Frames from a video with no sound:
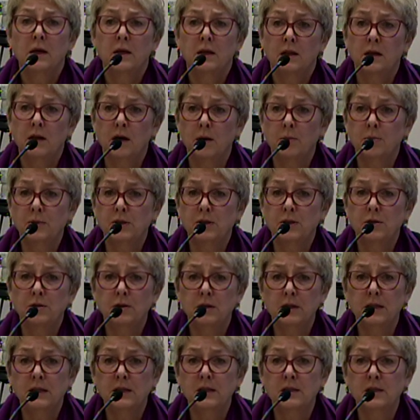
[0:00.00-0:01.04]
the
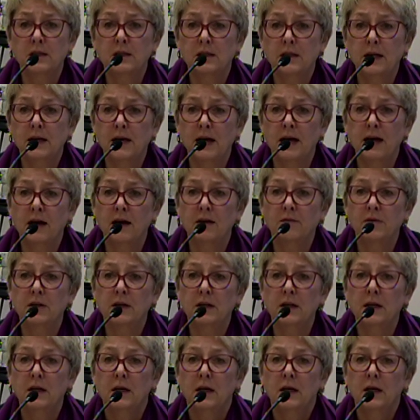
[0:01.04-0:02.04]
opportunities that they have, and